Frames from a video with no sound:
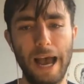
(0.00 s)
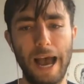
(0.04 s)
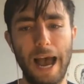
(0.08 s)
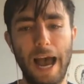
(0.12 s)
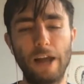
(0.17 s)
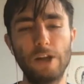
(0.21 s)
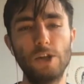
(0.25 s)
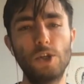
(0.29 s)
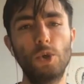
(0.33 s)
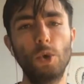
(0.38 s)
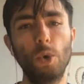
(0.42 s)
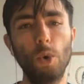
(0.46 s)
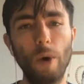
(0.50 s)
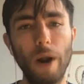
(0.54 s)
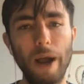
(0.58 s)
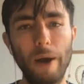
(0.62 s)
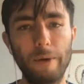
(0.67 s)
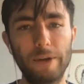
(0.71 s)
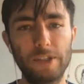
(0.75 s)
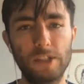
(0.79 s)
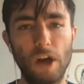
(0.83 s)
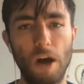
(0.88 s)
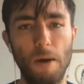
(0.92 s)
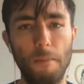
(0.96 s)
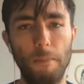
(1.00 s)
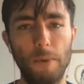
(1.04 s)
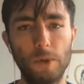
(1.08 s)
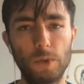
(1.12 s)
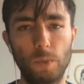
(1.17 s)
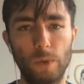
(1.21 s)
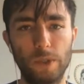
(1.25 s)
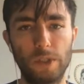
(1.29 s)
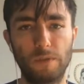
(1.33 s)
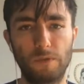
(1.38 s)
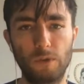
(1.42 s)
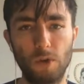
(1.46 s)
and draw out examples
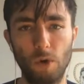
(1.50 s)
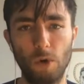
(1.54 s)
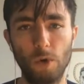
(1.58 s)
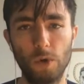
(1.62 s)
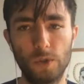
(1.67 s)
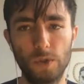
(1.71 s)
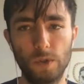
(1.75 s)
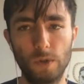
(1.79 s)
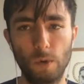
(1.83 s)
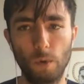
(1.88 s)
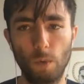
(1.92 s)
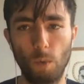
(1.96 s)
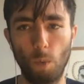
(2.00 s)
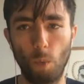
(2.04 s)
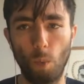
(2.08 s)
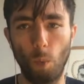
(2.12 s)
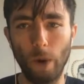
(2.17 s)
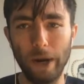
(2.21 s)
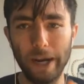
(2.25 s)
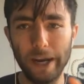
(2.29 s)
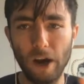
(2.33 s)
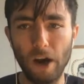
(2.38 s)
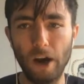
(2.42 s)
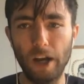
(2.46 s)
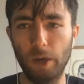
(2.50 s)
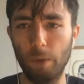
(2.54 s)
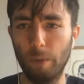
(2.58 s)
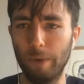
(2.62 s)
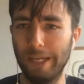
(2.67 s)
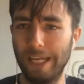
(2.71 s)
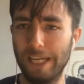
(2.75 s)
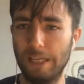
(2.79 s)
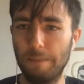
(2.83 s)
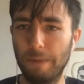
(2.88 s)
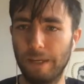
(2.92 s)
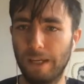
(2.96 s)
which, of course, we argue we
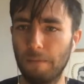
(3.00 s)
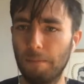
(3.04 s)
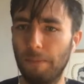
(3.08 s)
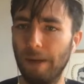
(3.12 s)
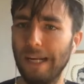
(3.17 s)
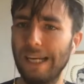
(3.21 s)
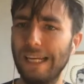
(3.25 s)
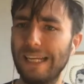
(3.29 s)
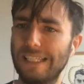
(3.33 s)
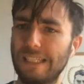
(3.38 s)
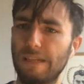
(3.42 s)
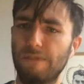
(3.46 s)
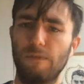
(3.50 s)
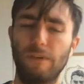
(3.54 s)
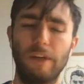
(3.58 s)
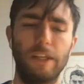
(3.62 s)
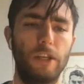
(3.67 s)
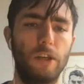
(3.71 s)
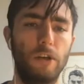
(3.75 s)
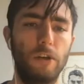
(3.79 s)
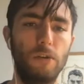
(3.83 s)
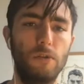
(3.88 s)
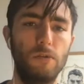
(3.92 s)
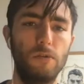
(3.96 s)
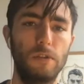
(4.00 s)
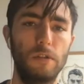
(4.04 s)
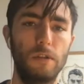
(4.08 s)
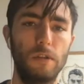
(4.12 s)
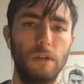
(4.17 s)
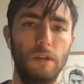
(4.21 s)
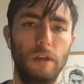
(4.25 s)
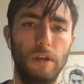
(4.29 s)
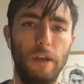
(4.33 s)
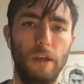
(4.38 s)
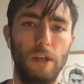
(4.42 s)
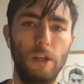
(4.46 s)
need to be completely differently used,
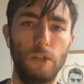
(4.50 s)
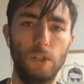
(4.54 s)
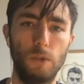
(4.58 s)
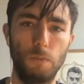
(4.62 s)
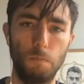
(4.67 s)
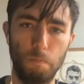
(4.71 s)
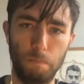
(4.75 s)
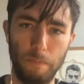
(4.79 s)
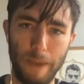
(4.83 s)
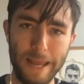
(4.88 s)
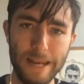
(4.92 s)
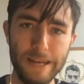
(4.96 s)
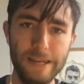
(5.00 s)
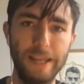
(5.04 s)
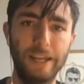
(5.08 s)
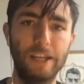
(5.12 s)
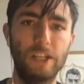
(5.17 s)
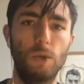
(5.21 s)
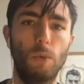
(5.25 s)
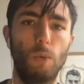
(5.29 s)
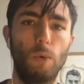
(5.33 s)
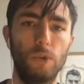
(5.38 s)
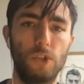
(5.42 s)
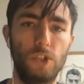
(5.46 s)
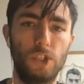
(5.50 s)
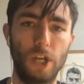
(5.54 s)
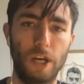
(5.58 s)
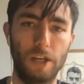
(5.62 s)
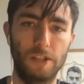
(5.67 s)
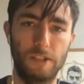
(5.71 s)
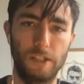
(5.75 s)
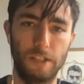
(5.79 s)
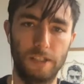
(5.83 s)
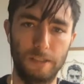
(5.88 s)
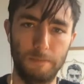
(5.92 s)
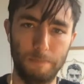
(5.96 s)
bending towards
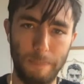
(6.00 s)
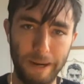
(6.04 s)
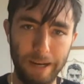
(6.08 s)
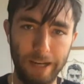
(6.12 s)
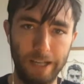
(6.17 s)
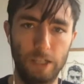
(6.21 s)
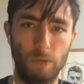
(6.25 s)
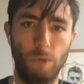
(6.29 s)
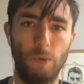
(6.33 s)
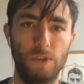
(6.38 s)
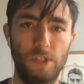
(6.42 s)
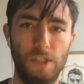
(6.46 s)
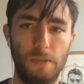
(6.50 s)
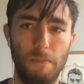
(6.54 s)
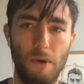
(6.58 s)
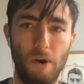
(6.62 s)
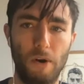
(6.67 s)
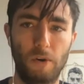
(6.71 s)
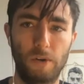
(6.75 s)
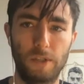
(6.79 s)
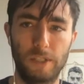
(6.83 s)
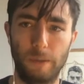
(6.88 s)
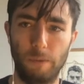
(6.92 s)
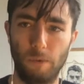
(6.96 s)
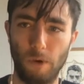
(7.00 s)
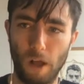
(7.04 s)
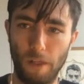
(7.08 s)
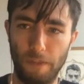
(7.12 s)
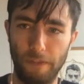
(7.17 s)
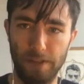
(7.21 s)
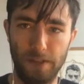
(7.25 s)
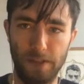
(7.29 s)
justice, bending towards democracy rather than